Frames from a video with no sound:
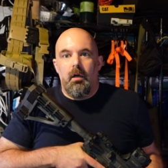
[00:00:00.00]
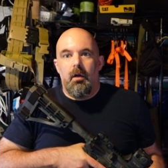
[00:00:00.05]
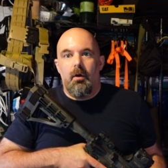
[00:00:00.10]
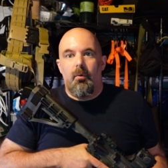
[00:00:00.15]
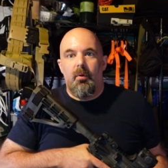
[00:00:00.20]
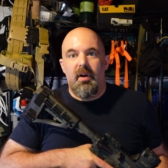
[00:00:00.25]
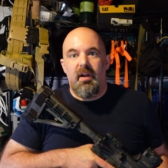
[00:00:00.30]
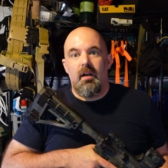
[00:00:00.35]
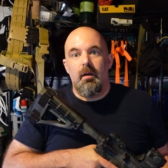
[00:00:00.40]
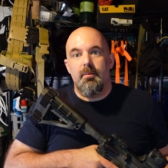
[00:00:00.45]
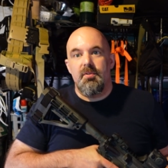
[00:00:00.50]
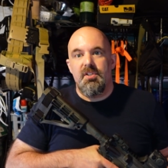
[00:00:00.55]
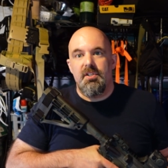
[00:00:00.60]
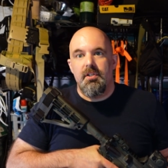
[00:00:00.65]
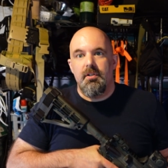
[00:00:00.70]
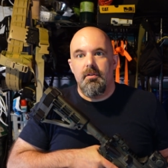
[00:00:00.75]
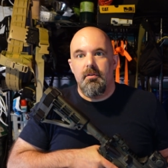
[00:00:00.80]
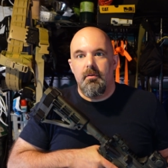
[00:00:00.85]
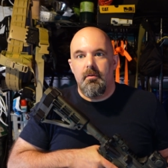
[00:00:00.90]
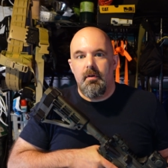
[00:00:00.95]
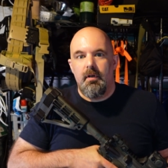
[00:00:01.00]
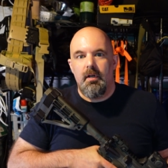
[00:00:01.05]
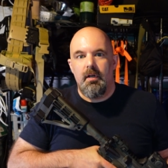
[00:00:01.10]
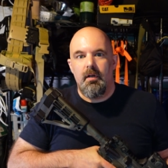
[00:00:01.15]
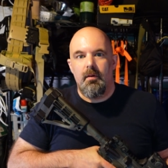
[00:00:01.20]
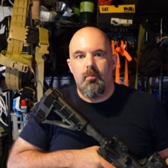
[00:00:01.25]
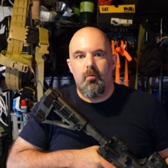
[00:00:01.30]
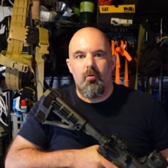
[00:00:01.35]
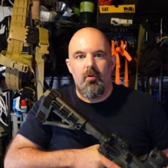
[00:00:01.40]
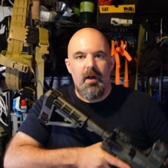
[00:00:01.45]
When it comes to
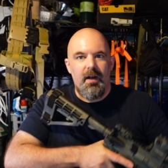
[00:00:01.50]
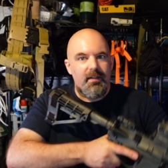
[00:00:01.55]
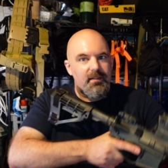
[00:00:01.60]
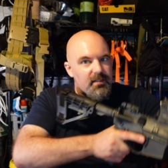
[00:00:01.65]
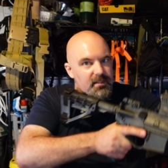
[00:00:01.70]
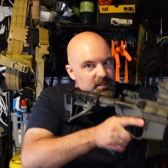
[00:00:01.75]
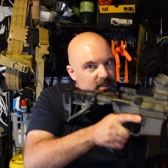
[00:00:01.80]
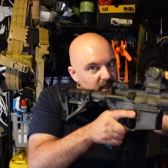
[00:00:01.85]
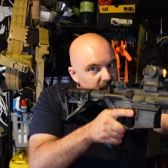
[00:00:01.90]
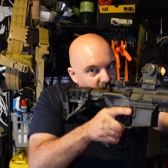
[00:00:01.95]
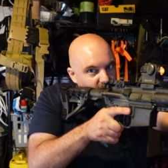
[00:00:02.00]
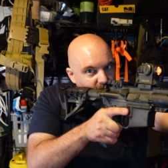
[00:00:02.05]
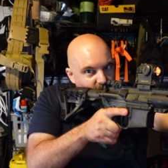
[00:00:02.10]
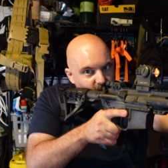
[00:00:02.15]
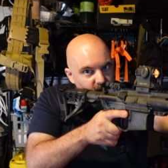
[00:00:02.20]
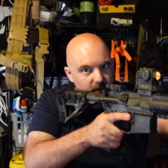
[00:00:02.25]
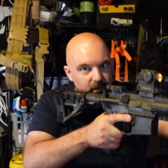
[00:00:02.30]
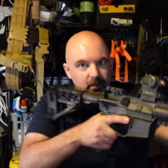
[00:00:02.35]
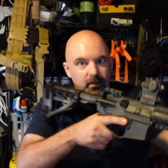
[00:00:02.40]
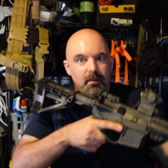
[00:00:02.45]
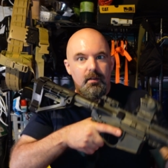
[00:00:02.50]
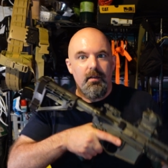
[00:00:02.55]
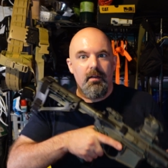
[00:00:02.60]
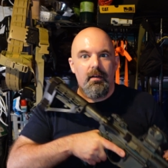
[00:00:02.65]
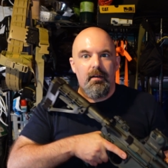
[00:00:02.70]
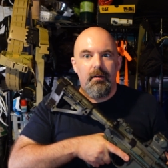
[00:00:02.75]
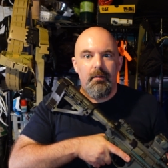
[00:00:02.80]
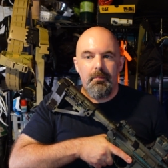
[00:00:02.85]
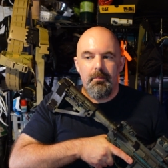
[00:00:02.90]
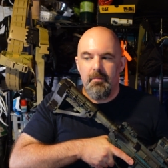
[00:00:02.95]
practicing
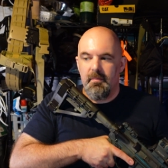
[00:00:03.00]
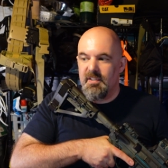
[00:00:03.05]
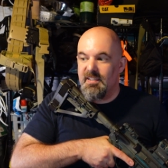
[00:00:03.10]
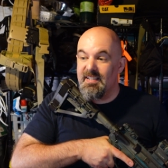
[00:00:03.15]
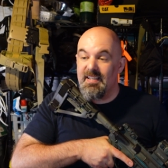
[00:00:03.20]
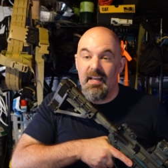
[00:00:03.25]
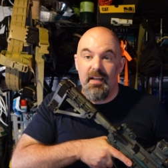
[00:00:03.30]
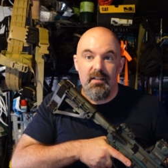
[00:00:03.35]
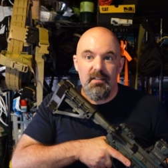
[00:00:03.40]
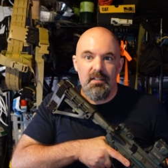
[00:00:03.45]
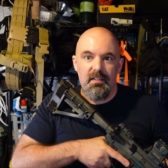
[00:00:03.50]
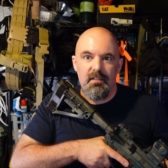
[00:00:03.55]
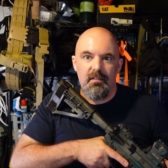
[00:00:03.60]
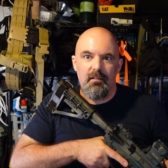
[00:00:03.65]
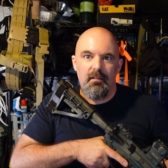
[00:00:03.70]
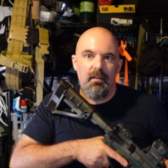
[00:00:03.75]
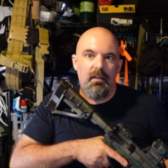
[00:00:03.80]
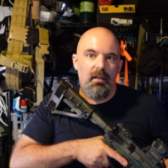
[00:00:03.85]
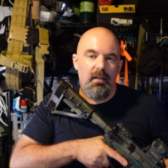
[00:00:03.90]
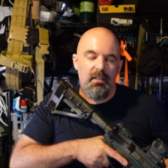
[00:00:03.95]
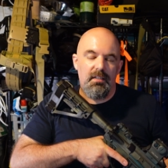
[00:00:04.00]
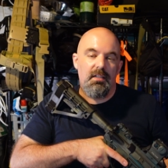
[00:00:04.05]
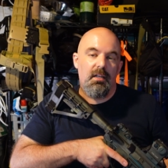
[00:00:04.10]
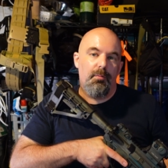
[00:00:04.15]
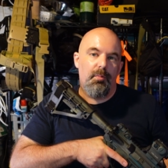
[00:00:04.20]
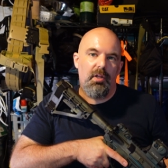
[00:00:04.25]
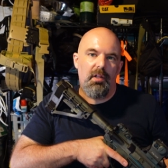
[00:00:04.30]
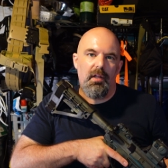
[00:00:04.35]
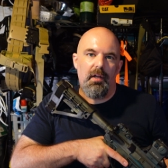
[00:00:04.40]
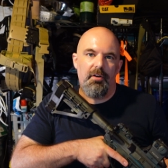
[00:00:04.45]
stance, it's going
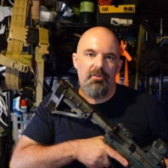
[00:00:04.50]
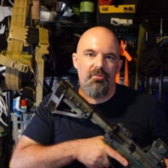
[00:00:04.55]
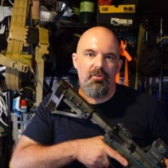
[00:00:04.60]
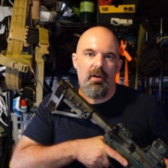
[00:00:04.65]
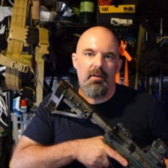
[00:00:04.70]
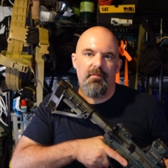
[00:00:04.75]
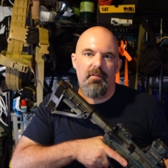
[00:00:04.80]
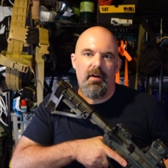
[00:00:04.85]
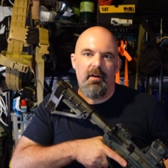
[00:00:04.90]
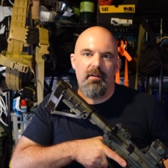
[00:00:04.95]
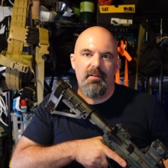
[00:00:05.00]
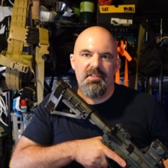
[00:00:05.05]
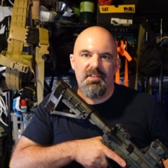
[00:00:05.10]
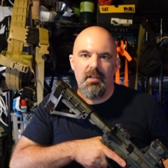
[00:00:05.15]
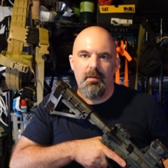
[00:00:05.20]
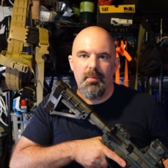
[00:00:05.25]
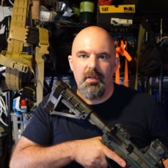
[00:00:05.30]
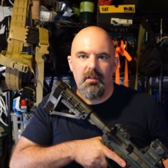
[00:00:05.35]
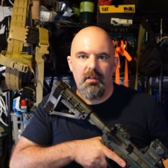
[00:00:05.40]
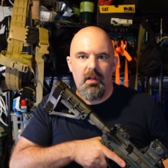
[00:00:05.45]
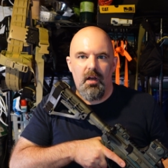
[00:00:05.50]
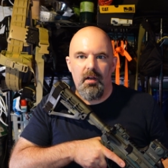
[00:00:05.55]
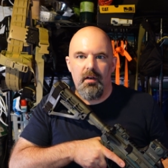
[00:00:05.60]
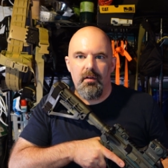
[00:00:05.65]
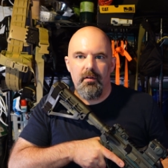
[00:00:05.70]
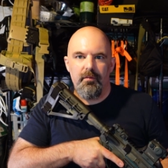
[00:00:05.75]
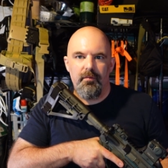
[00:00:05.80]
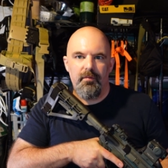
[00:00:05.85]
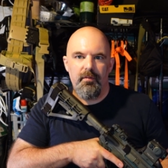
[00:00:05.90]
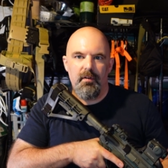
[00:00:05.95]
to be a lot of dry fire. It's going to be a lot
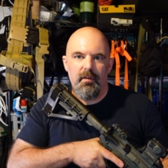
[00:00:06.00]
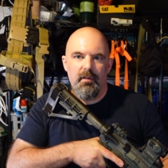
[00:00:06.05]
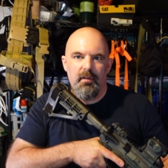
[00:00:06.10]
of,